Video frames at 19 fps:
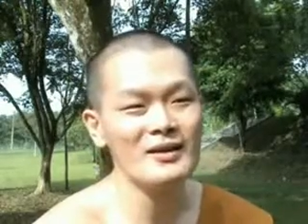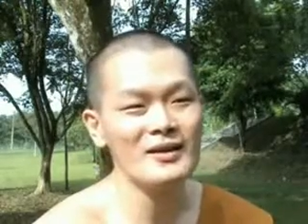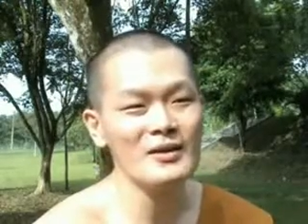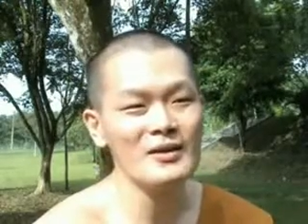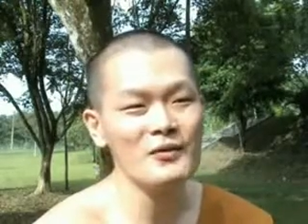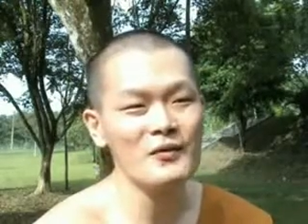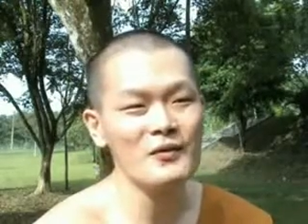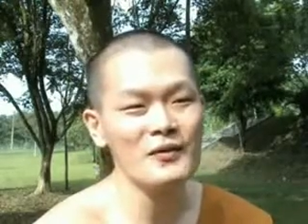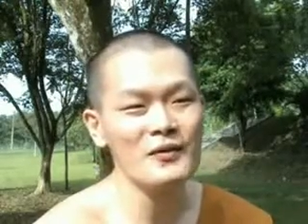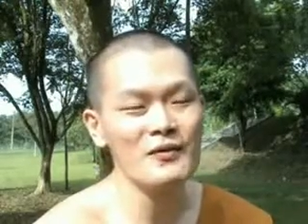
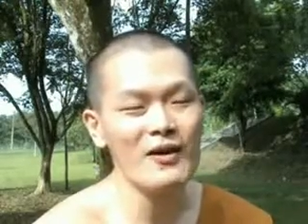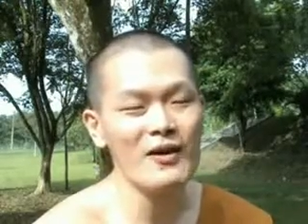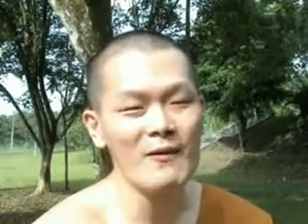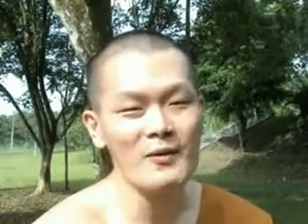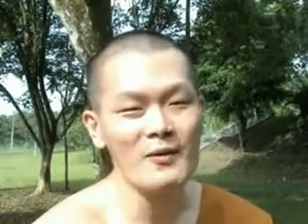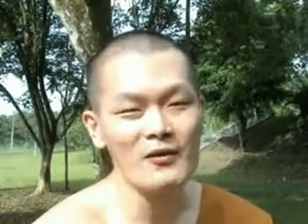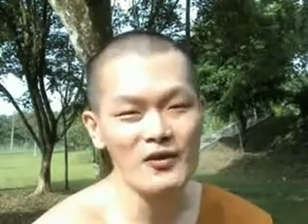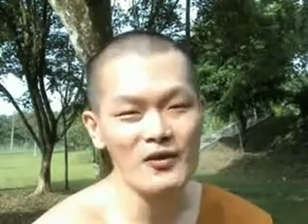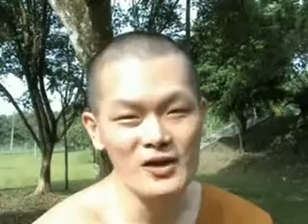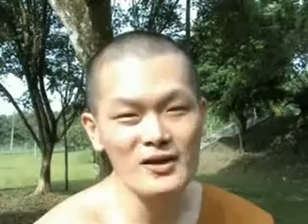give
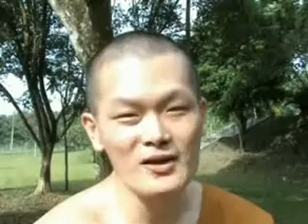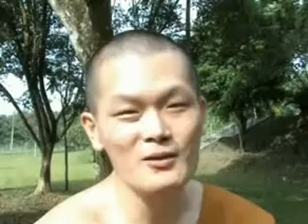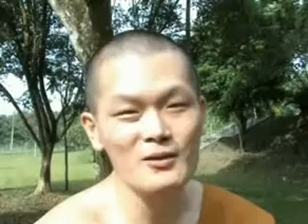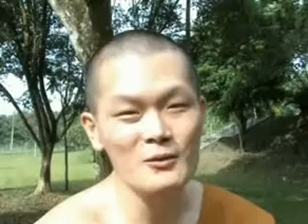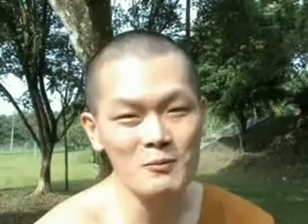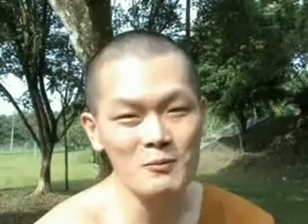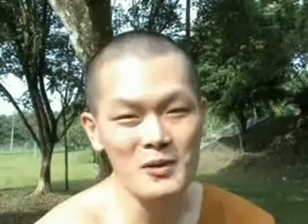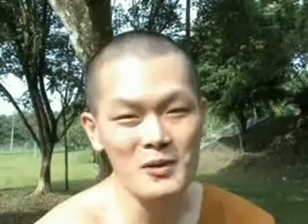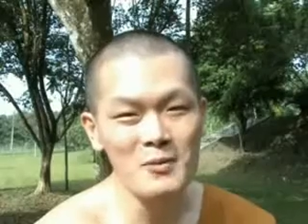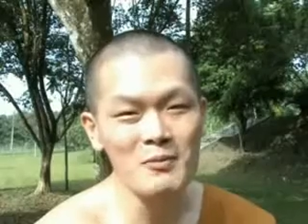fear
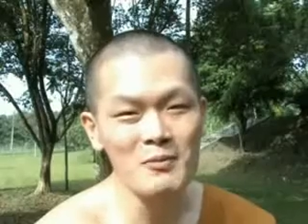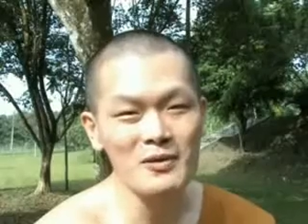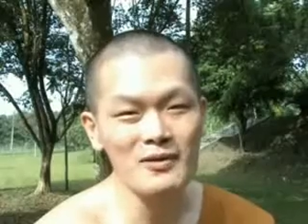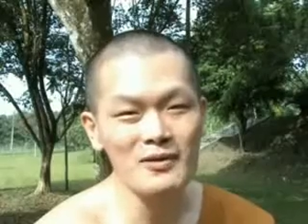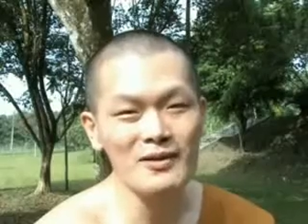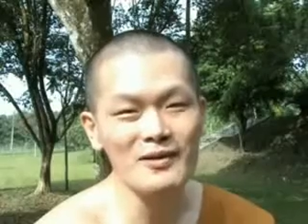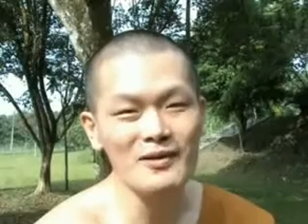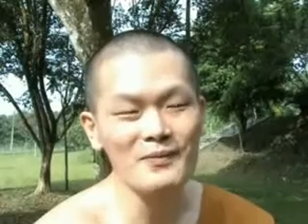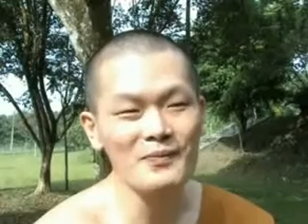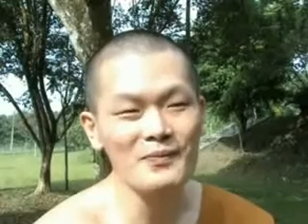to
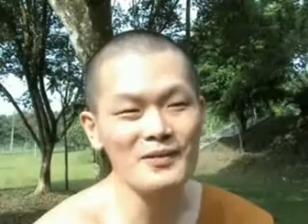people.